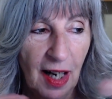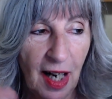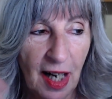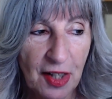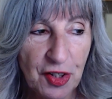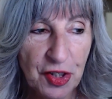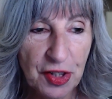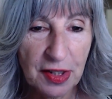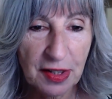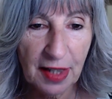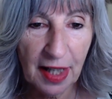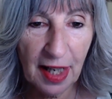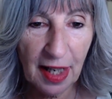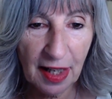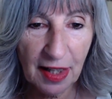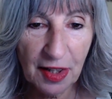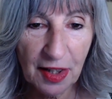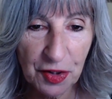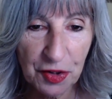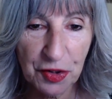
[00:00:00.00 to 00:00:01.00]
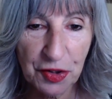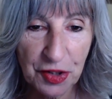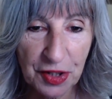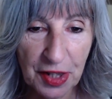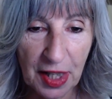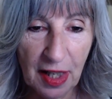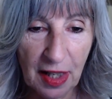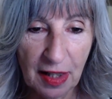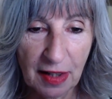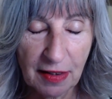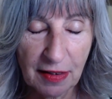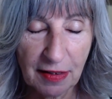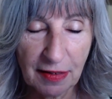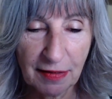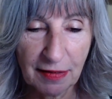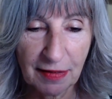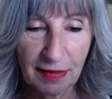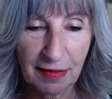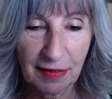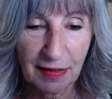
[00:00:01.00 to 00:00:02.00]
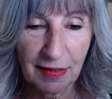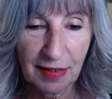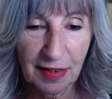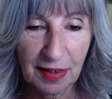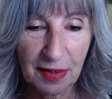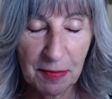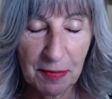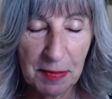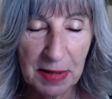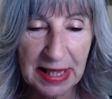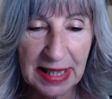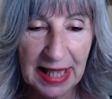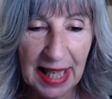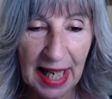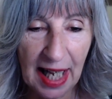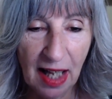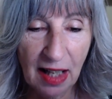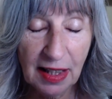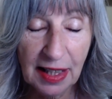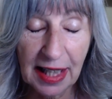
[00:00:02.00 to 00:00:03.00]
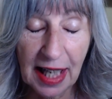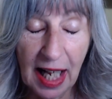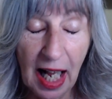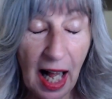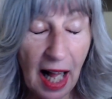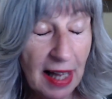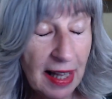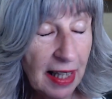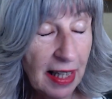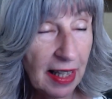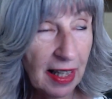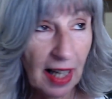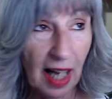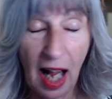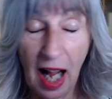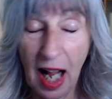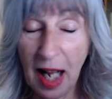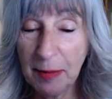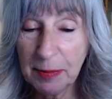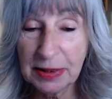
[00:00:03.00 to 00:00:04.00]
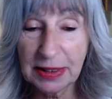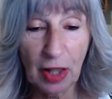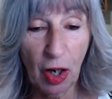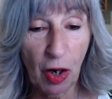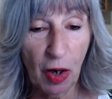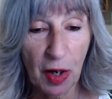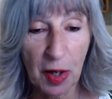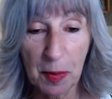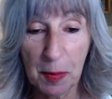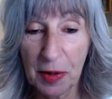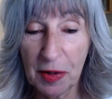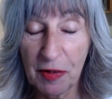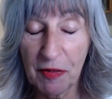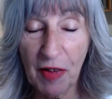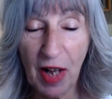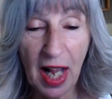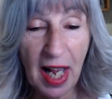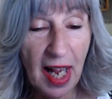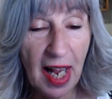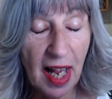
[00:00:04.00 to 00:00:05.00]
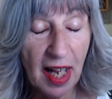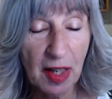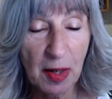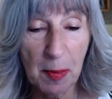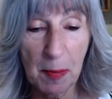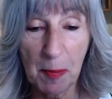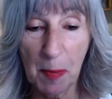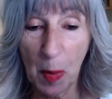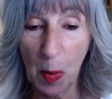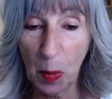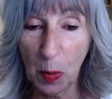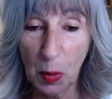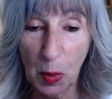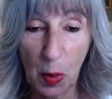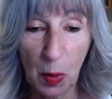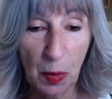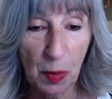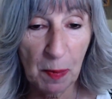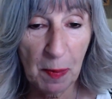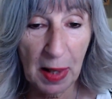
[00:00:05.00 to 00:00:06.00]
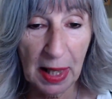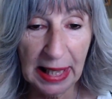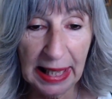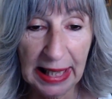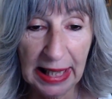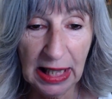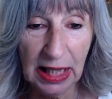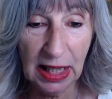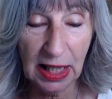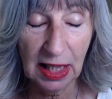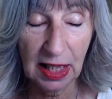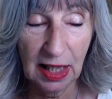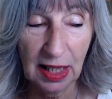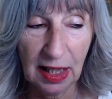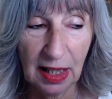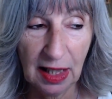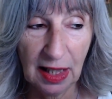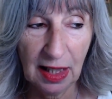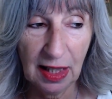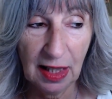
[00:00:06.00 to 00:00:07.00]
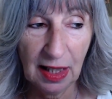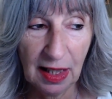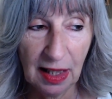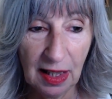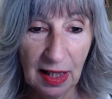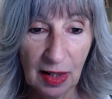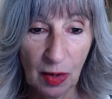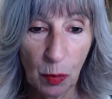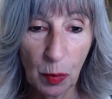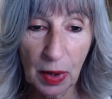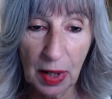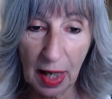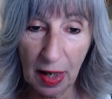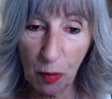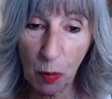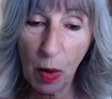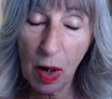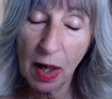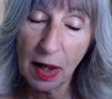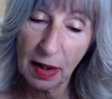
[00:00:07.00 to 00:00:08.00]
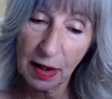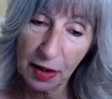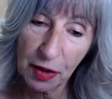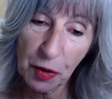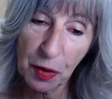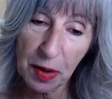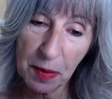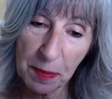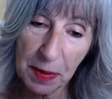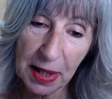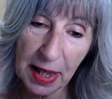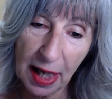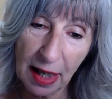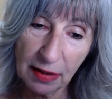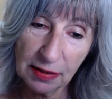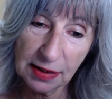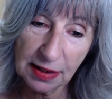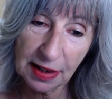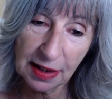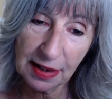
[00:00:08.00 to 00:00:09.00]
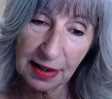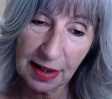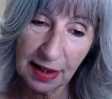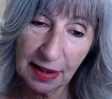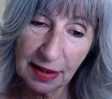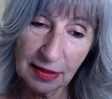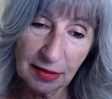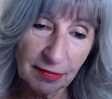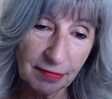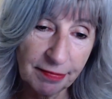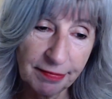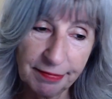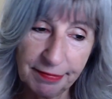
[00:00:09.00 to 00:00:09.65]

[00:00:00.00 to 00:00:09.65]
I just can't understand the mentality. I think, I'm sorry, but if I had a boatload of money, would I want a great big house like that?